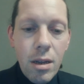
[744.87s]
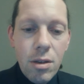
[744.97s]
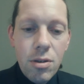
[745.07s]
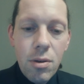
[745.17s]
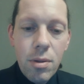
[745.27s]

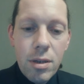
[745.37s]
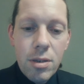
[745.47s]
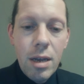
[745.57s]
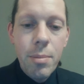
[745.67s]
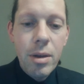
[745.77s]
so the
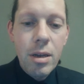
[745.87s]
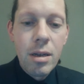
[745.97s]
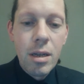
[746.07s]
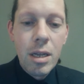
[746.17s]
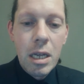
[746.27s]
CMB
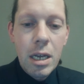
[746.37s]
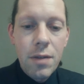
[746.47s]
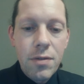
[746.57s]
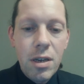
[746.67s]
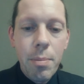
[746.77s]

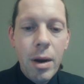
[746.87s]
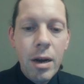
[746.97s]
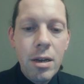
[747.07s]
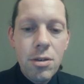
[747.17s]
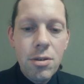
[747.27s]
gives a
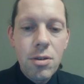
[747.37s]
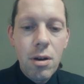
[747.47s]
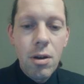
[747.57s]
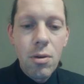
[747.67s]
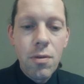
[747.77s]
biased
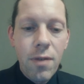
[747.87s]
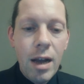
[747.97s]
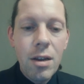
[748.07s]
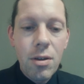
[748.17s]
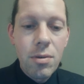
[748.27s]
low
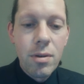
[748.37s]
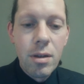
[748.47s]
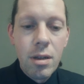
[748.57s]
value